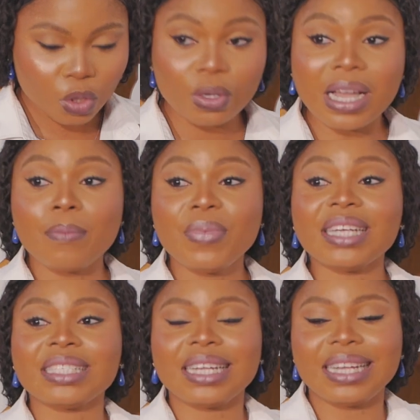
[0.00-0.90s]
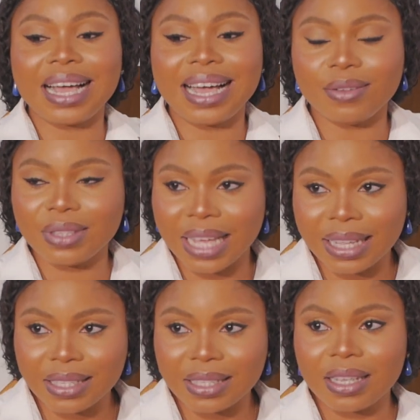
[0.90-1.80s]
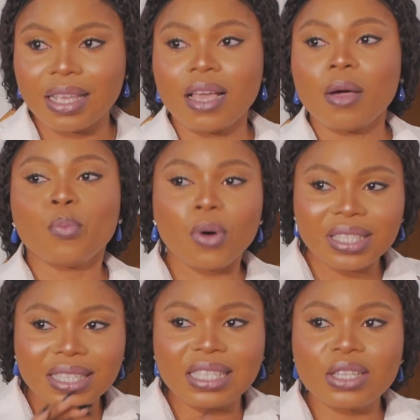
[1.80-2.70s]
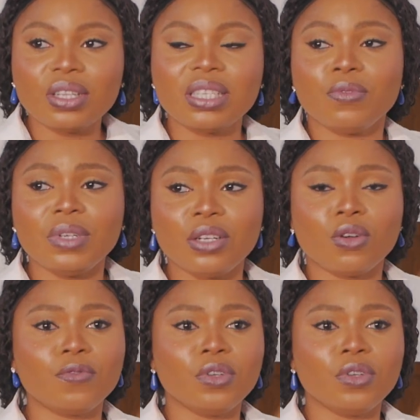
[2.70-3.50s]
You can be a chartered accountant, but it's not even enough.